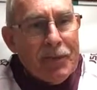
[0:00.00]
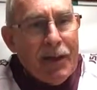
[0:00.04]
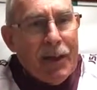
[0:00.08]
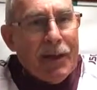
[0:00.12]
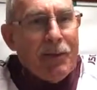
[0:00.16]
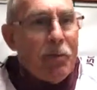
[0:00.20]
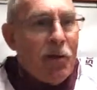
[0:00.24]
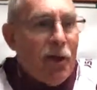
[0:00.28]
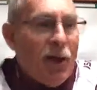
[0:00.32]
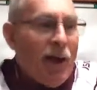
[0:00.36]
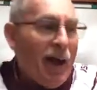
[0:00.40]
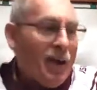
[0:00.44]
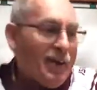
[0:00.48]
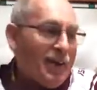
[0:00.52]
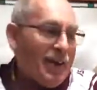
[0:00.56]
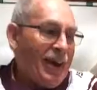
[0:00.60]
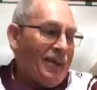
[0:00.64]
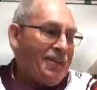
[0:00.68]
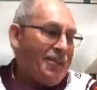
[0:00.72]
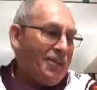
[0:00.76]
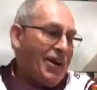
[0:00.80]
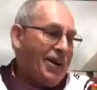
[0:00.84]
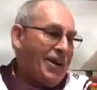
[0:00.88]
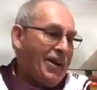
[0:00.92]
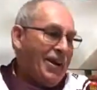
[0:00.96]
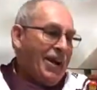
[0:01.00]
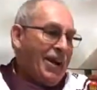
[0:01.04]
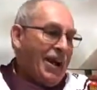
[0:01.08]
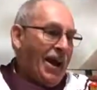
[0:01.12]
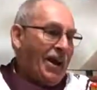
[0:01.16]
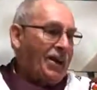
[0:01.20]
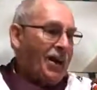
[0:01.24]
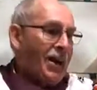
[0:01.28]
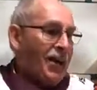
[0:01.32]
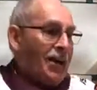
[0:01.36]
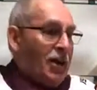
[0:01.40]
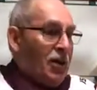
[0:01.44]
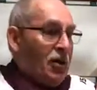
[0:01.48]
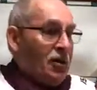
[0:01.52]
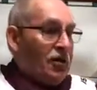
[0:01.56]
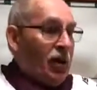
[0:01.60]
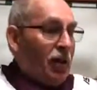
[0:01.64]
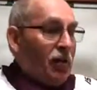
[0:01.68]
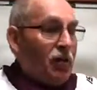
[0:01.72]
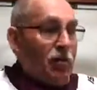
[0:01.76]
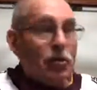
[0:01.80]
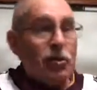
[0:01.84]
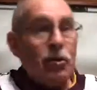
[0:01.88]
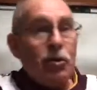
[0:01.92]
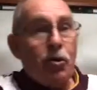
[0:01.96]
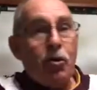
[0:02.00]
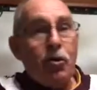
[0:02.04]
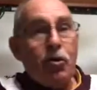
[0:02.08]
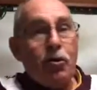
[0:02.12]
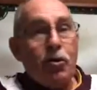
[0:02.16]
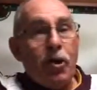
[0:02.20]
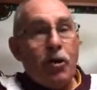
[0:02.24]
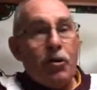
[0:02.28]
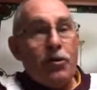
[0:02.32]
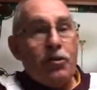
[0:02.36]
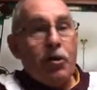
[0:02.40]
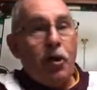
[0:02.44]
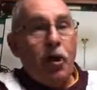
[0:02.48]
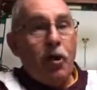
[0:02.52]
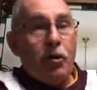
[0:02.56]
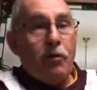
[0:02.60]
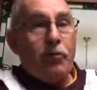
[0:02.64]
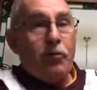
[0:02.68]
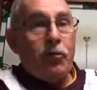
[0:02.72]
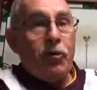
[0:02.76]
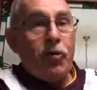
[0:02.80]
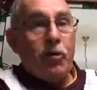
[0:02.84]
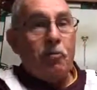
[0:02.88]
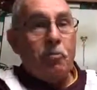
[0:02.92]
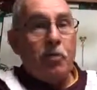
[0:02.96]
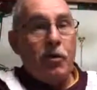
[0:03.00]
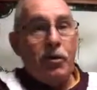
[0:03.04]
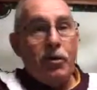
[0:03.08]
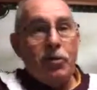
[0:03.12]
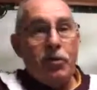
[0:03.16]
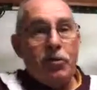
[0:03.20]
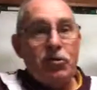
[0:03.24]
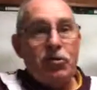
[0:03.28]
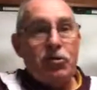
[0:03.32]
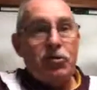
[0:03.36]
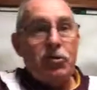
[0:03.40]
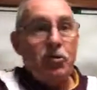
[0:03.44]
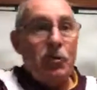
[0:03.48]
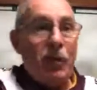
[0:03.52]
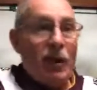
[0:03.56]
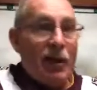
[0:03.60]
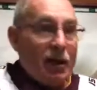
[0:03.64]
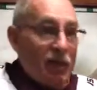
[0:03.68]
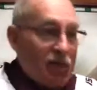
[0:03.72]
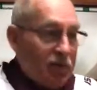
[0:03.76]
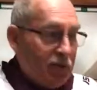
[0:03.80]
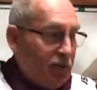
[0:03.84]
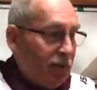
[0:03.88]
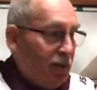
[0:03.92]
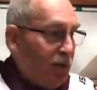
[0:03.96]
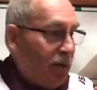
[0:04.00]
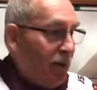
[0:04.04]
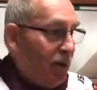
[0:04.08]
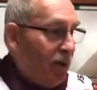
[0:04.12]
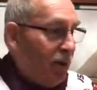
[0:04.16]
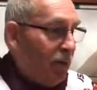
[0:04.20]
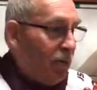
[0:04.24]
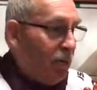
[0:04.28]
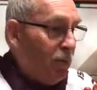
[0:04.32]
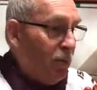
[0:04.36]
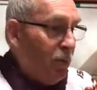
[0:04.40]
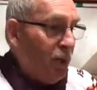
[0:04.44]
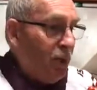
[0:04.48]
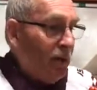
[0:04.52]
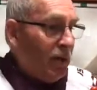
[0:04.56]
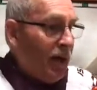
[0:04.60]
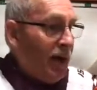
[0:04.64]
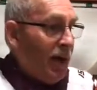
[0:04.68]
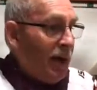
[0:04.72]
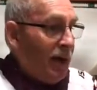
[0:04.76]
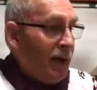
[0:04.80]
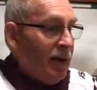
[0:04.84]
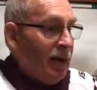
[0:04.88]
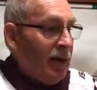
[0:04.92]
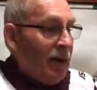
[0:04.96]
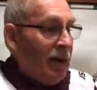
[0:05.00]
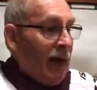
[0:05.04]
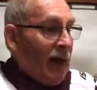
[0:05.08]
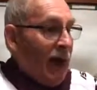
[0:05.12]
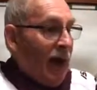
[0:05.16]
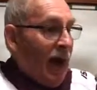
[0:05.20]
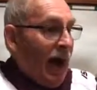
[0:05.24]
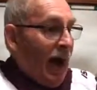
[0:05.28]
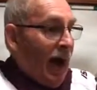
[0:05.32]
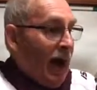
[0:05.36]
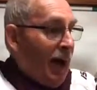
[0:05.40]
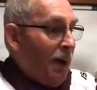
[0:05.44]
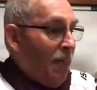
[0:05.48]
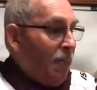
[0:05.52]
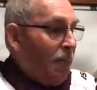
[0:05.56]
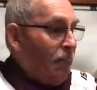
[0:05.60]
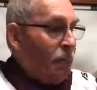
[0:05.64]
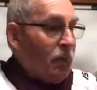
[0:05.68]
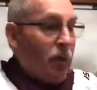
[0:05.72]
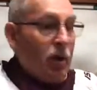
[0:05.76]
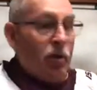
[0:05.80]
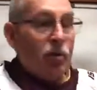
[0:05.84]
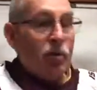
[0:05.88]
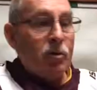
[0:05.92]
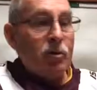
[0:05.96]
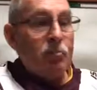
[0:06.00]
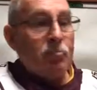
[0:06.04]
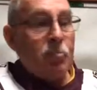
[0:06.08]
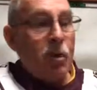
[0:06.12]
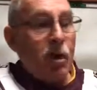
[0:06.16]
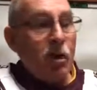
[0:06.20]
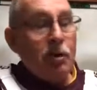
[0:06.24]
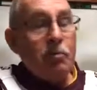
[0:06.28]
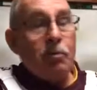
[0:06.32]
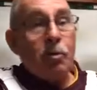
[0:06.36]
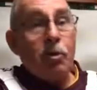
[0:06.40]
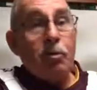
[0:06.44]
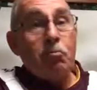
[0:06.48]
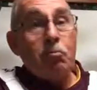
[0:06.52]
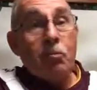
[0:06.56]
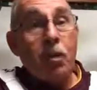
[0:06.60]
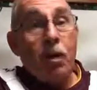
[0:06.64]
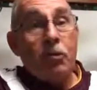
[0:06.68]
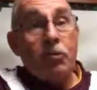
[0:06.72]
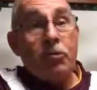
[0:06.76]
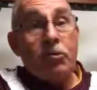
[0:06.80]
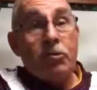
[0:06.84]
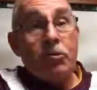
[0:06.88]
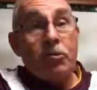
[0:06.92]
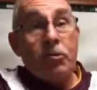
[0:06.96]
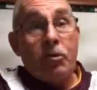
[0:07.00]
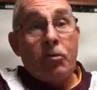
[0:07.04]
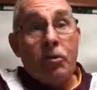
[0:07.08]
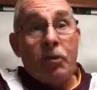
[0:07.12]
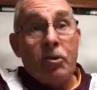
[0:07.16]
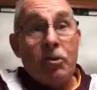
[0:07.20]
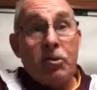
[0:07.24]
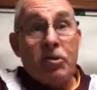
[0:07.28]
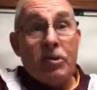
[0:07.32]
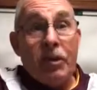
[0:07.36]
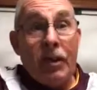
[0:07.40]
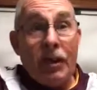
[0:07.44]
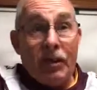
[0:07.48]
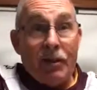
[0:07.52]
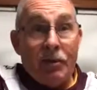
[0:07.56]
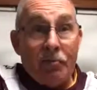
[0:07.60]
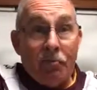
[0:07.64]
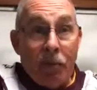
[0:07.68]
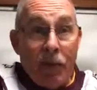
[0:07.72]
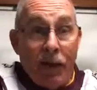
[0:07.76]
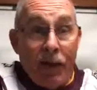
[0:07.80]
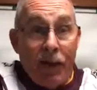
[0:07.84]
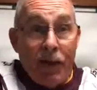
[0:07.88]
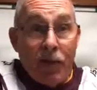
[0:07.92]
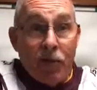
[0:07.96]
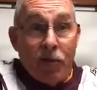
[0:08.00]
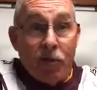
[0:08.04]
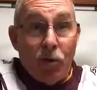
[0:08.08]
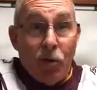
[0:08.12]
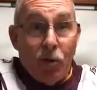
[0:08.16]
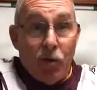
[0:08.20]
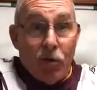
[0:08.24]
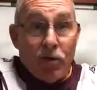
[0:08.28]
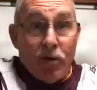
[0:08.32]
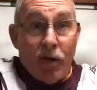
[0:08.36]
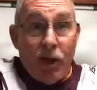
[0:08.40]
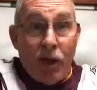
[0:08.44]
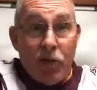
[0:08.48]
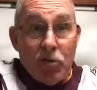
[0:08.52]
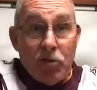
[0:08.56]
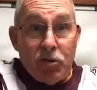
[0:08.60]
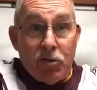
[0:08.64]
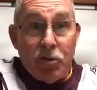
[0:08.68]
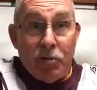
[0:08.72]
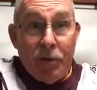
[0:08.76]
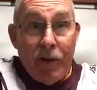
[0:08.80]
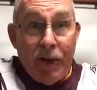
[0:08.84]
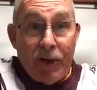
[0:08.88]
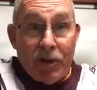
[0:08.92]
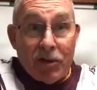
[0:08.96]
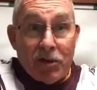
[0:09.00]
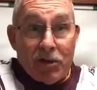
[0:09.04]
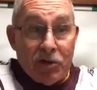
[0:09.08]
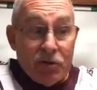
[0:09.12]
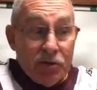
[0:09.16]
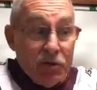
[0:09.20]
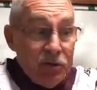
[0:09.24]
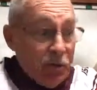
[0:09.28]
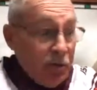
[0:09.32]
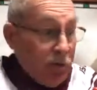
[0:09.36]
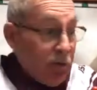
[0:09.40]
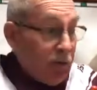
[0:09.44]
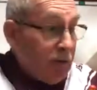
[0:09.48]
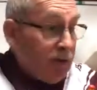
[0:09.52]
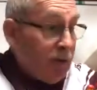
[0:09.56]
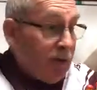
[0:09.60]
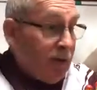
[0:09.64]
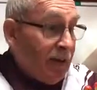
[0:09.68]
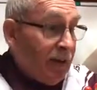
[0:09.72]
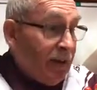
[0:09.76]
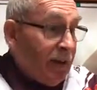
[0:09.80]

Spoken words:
Yeah, right. Okay. So, look, you're on 4 points, 2 out of 2. Well done. Look, Mollymook Monsters are in second place, also 2 out of 2.